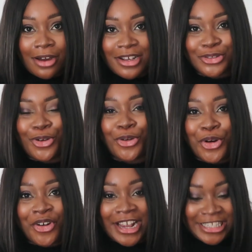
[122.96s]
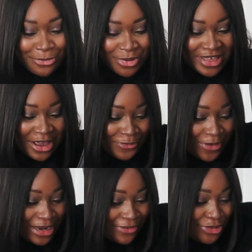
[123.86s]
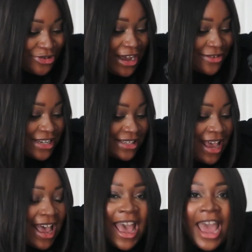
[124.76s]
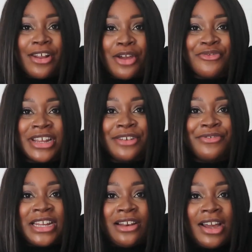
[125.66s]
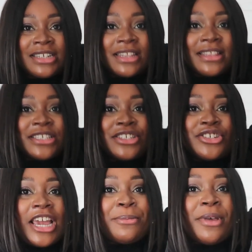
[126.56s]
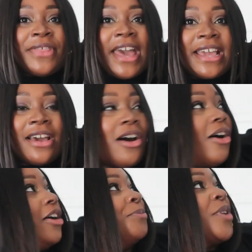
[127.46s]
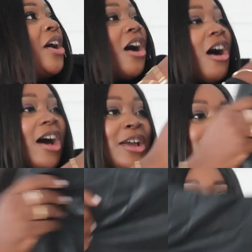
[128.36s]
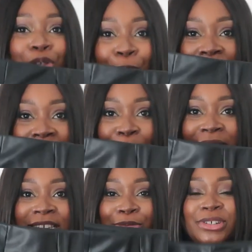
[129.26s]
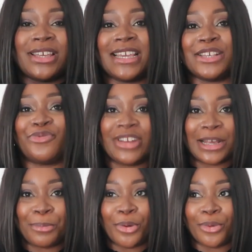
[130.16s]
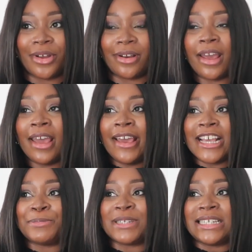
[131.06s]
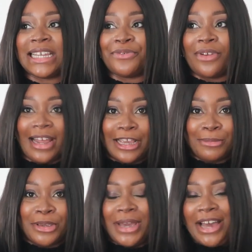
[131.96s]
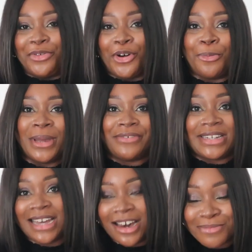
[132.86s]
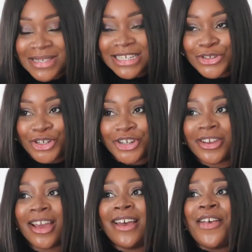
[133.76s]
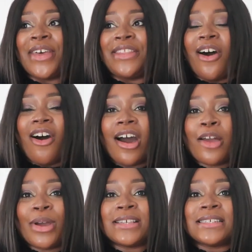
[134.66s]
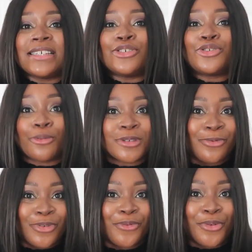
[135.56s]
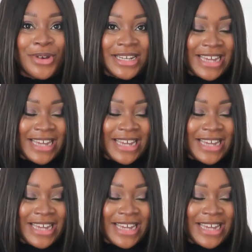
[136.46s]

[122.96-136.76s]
Zara has gone crazy with their faux leather trousers, and I really liked this shape. They are high-waisted, super high-waisted, which I think is really important, especially if, like me, you have got a bit of a tum situ. Then the high-waistedness stops them from falling